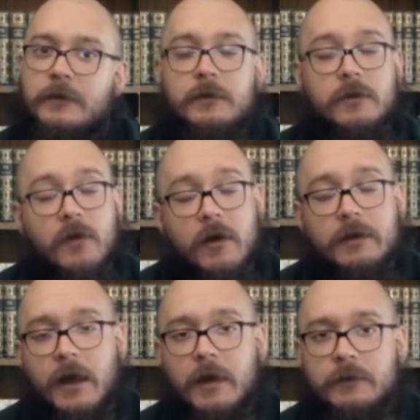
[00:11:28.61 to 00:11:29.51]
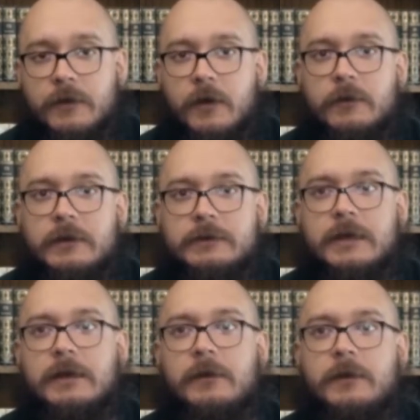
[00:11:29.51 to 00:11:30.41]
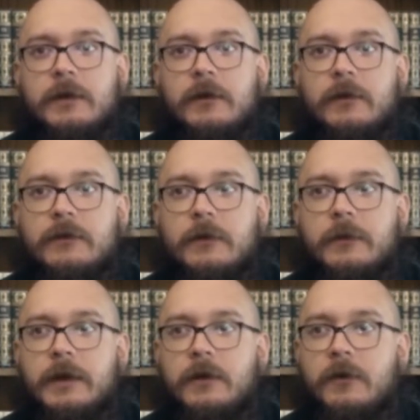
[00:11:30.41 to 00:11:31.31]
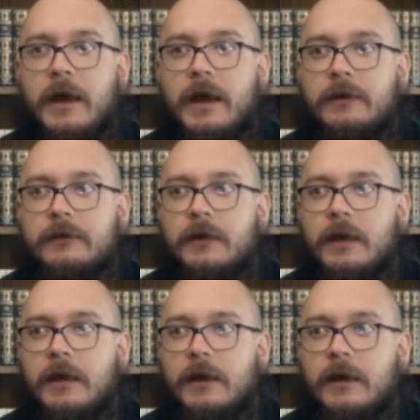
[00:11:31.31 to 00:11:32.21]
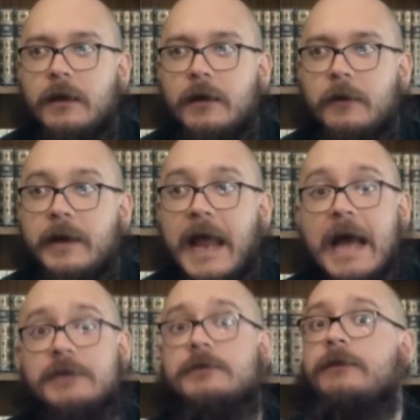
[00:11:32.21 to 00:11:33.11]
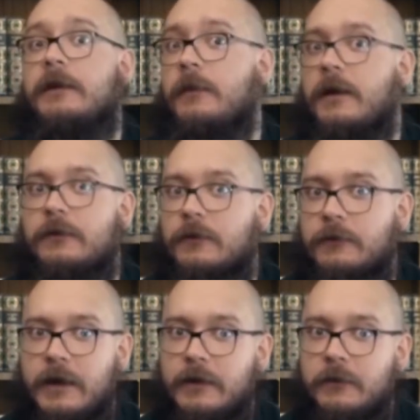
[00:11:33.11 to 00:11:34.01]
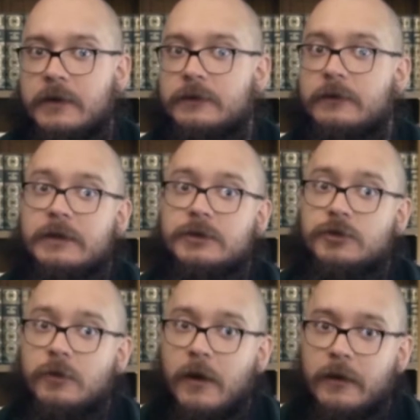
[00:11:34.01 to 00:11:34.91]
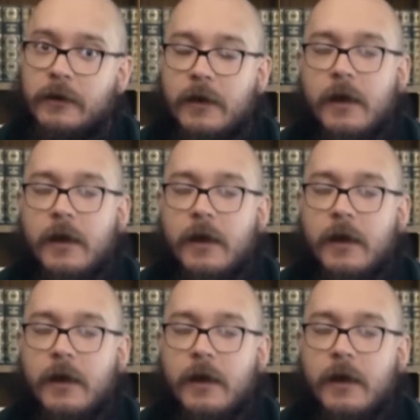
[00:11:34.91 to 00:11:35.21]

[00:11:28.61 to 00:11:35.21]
There are times, though, let's say that I'm dealing with somebody who has an atrophied muscle, right, a muscle that's shrunk.